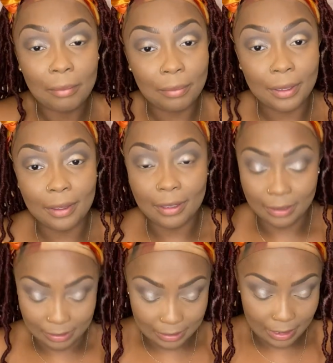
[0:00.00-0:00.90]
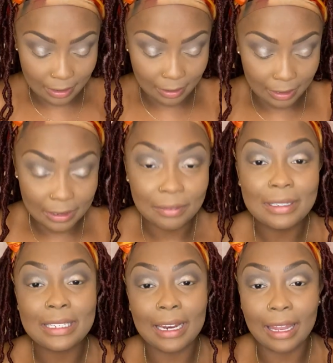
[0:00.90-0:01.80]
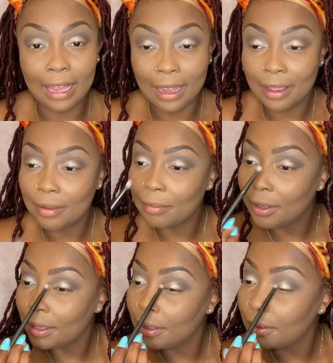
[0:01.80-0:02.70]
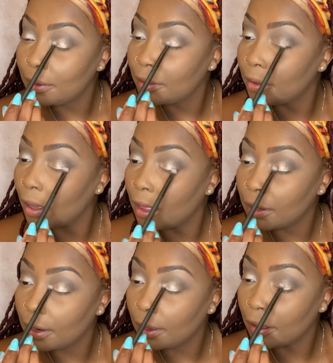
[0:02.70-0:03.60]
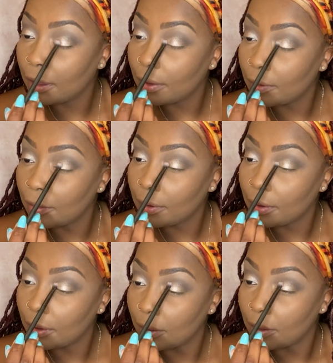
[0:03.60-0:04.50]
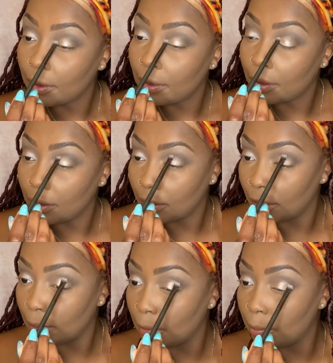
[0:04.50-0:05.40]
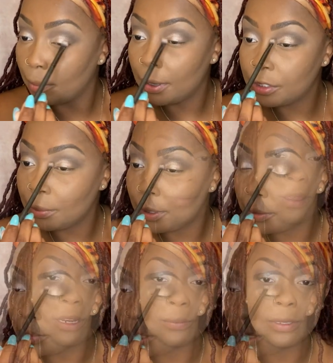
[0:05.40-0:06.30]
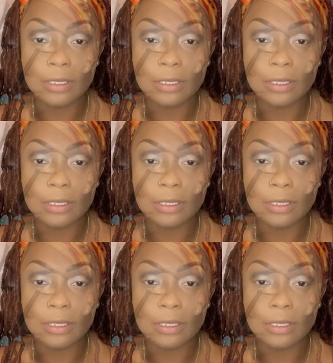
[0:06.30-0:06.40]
But yeah, I definitely said a lot. But all in all, I'm a much better me.